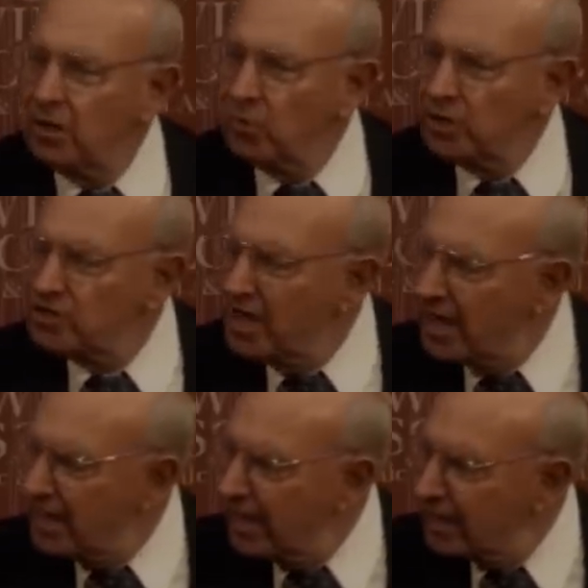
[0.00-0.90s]
was
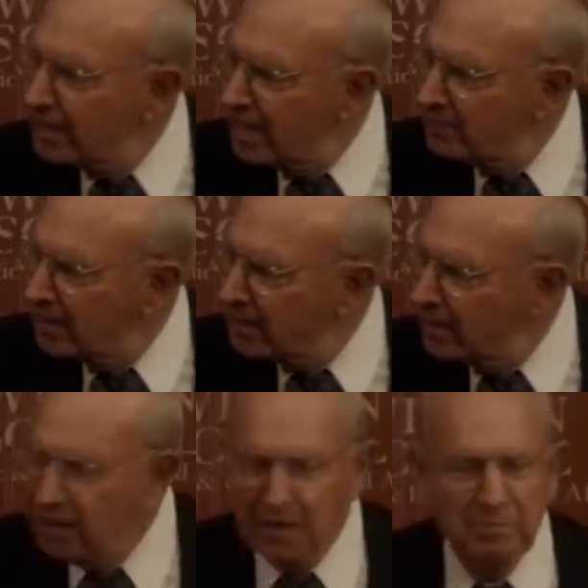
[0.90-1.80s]
not
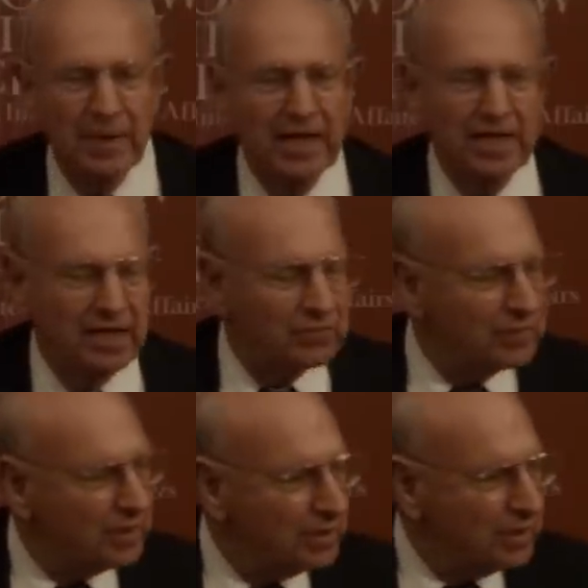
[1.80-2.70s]
economically
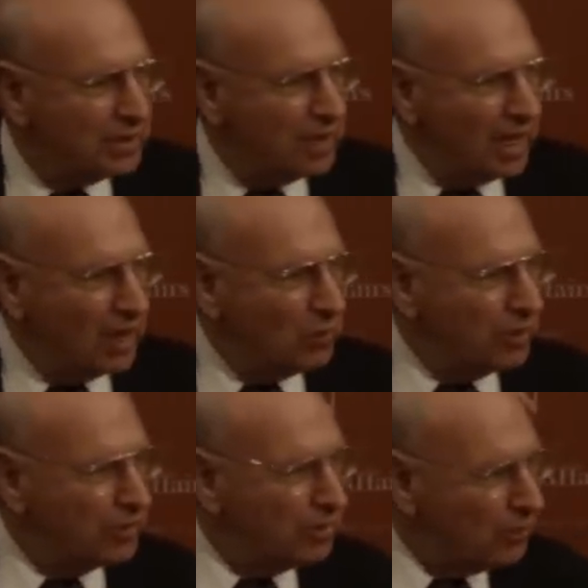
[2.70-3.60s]
competitive uh,
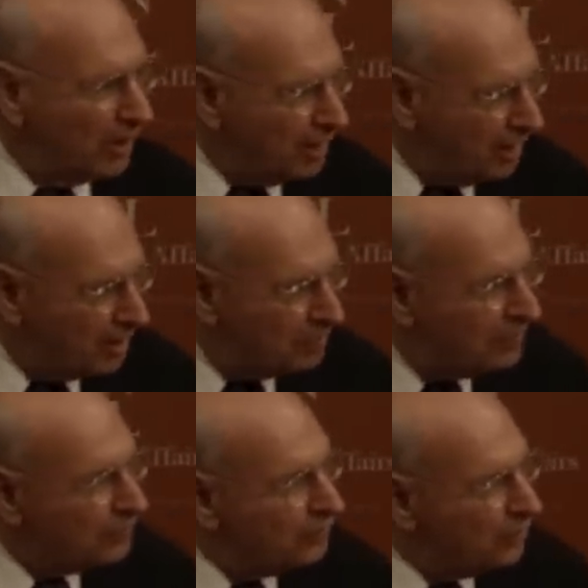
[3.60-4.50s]
with
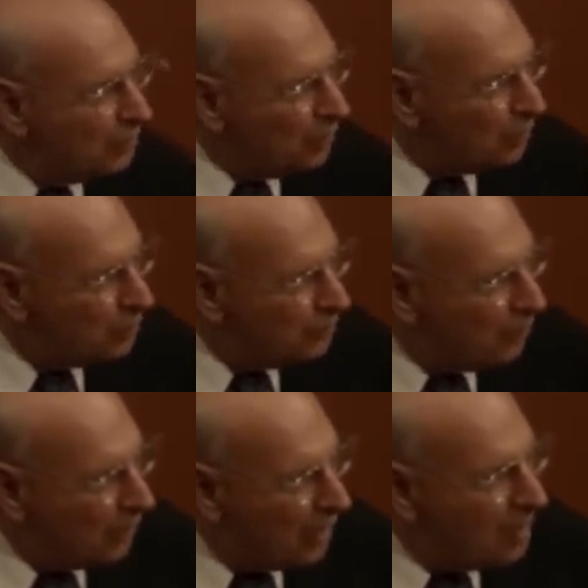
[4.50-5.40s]
uranium fuel
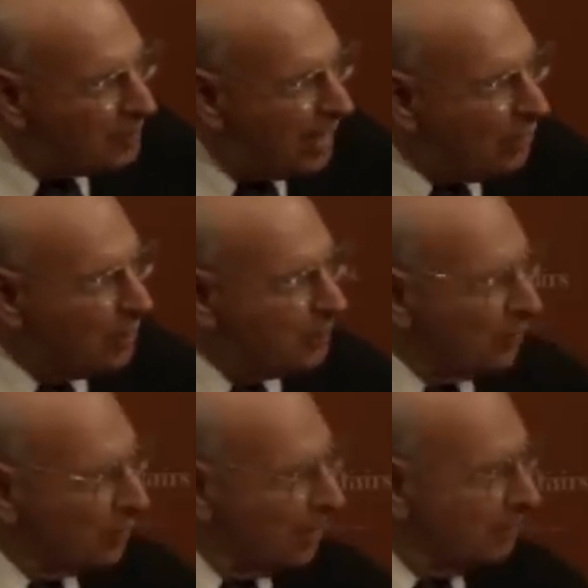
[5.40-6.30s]
for our power
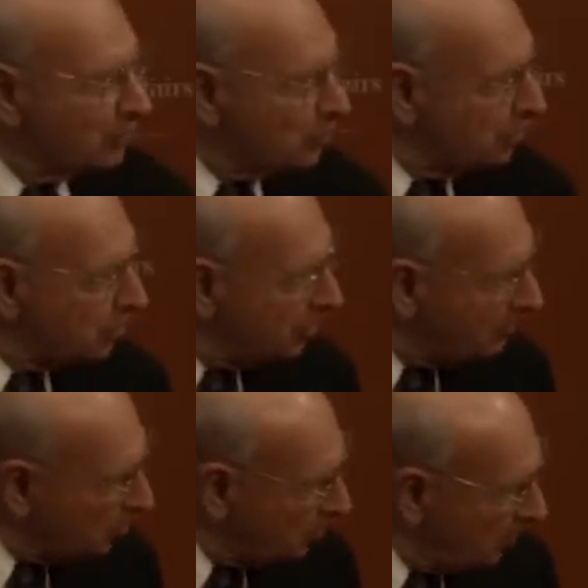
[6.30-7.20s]
programs, which
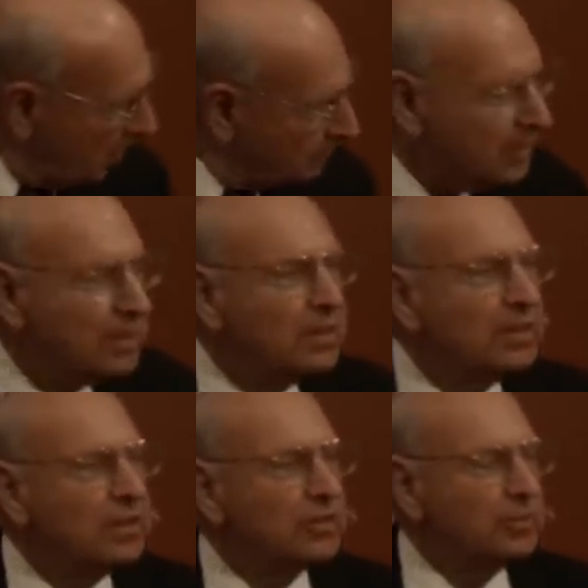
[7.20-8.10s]
seems to me
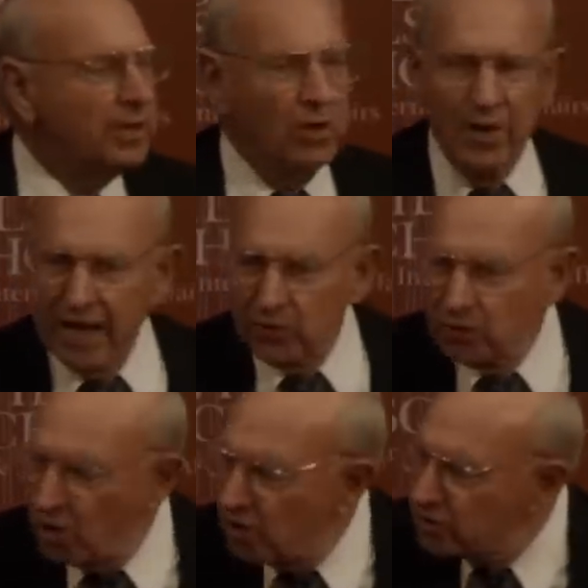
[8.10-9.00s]
to be a
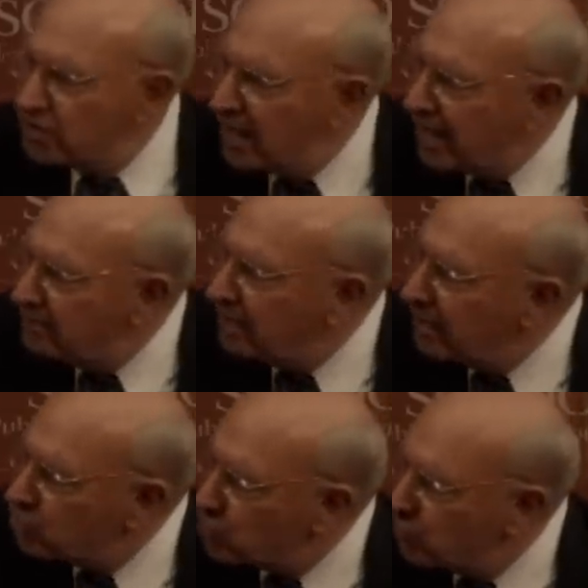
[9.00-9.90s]
rather long time
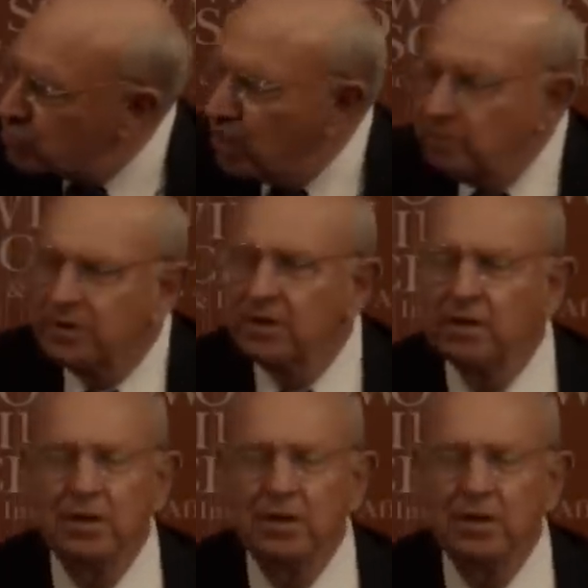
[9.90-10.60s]
and as a result